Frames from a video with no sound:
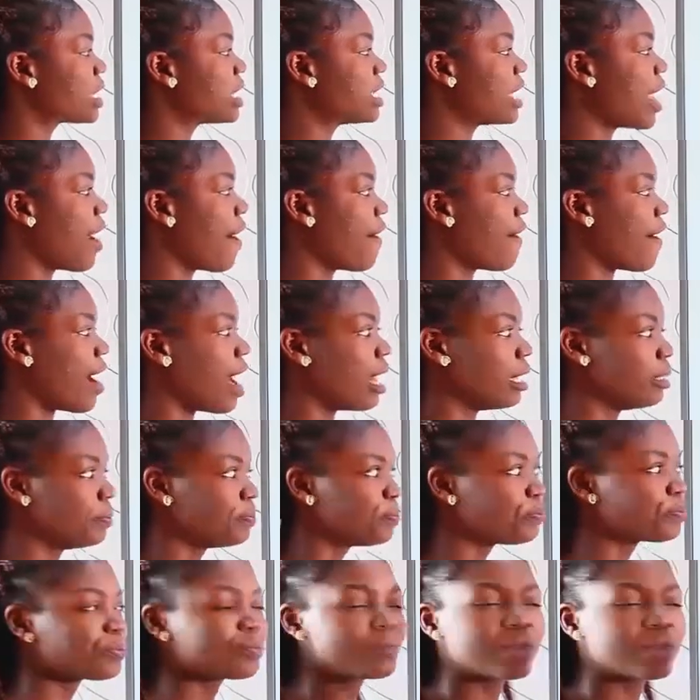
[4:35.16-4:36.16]
naira.
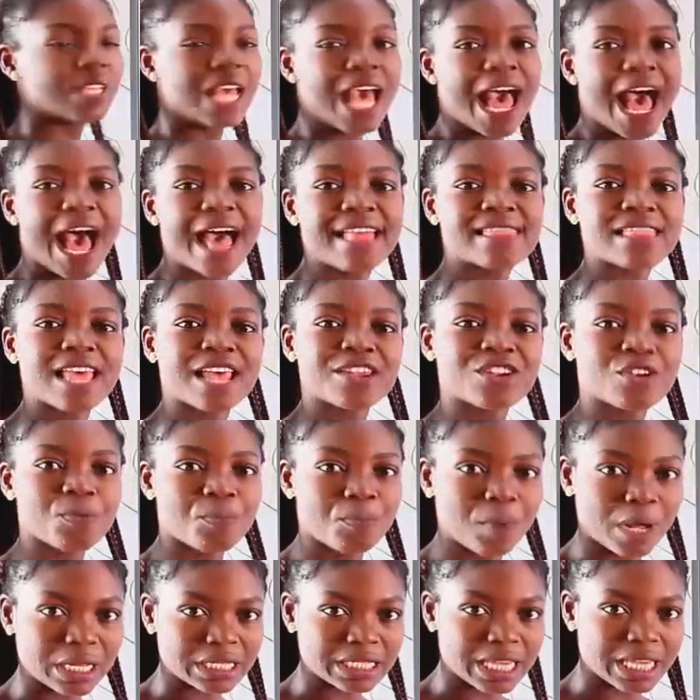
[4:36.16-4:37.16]
And then you
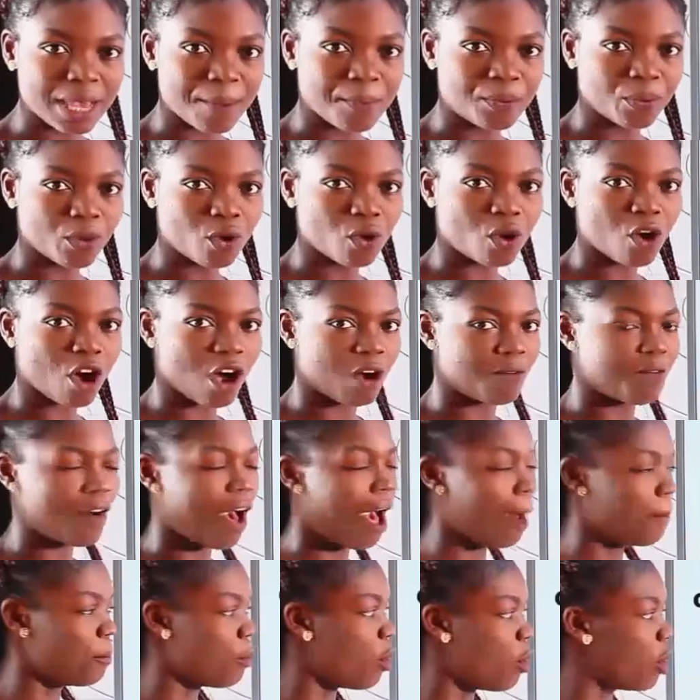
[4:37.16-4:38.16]
bought a book of
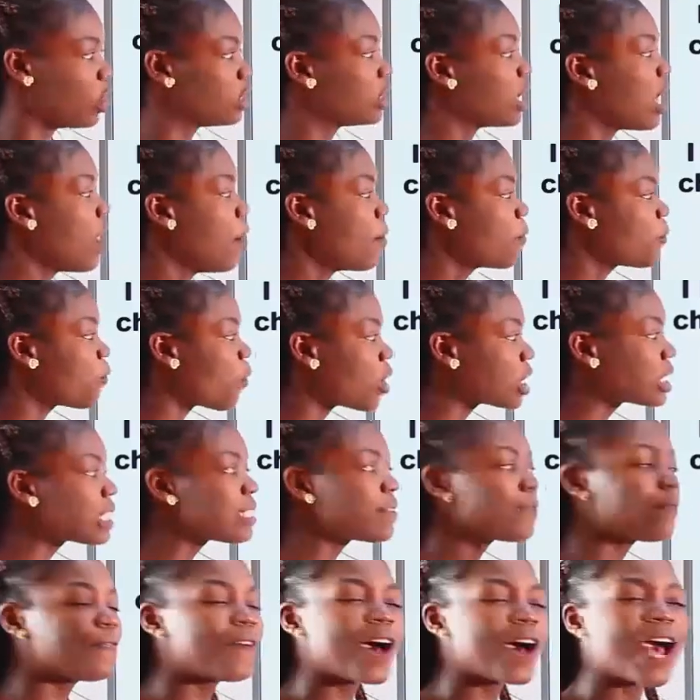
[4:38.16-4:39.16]
how much?
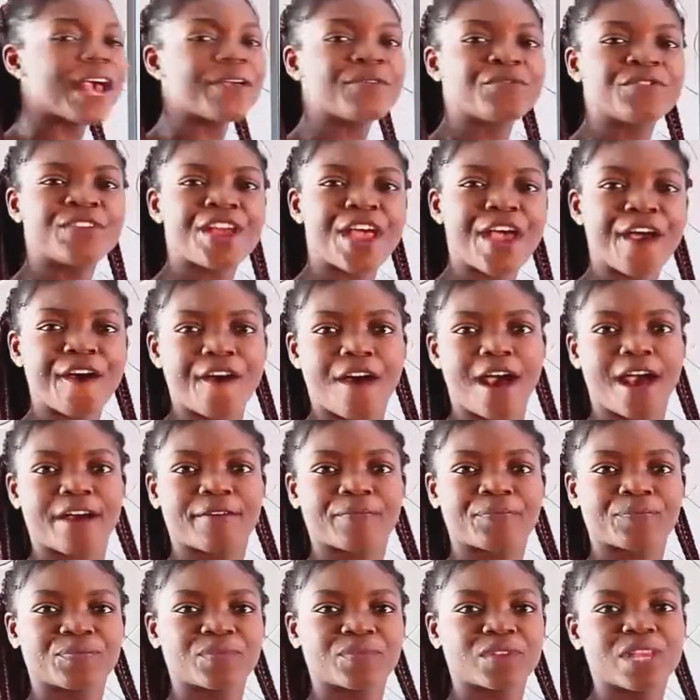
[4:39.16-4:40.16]
45 naira.